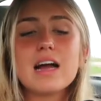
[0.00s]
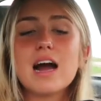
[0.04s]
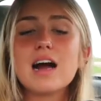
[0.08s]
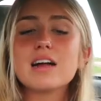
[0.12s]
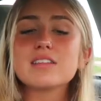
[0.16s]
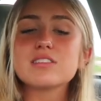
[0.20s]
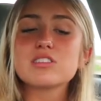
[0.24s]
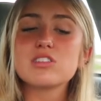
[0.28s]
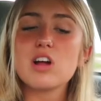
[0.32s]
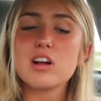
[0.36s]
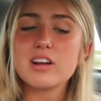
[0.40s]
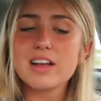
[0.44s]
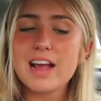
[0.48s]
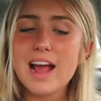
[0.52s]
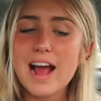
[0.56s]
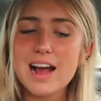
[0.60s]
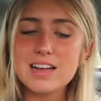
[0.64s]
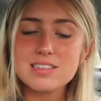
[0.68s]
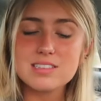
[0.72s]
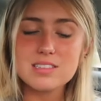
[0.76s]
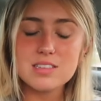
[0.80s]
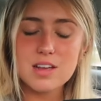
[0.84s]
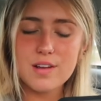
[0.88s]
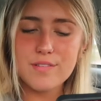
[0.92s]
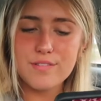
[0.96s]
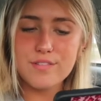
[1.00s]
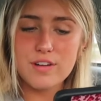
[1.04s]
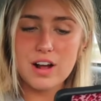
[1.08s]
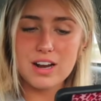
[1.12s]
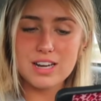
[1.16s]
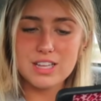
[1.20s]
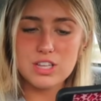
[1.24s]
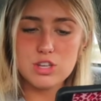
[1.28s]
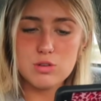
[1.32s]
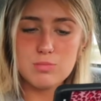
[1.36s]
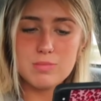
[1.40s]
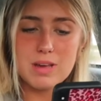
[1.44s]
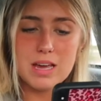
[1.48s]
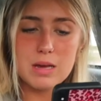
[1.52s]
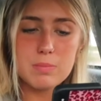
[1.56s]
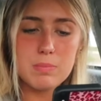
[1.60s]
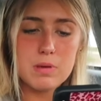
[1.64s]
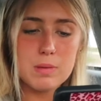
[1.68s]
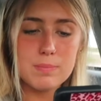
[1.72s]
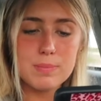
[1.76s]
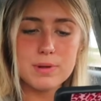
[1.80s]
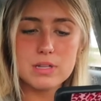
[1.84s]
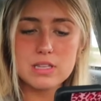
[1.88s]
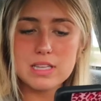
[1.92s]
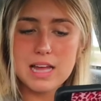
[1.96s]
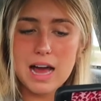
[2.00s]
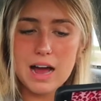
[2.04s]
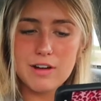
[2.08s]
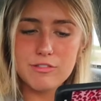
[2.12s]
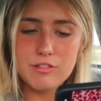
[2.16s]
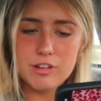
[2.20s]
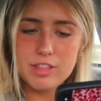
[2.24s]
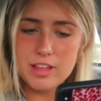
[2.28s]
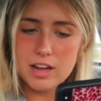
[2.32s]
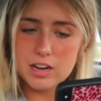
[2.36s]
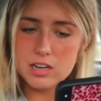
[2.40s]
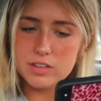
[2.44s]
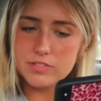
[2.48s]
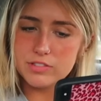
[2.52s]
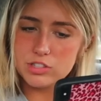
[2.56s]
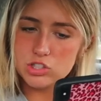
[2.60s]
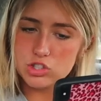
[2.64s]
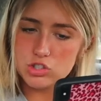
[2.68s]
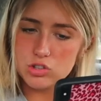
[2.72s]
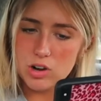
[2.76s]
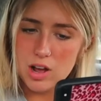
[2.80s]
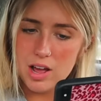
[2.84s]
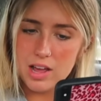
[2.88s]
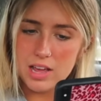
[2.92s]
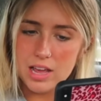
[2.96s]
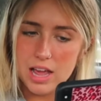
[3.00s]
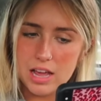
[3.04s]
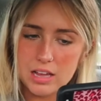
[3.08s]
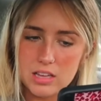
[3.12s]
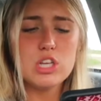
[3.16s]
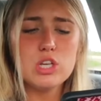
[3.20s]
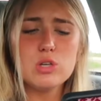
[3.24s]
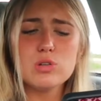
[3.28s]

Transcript: got sarcastic funny. You make people laugh without even trying.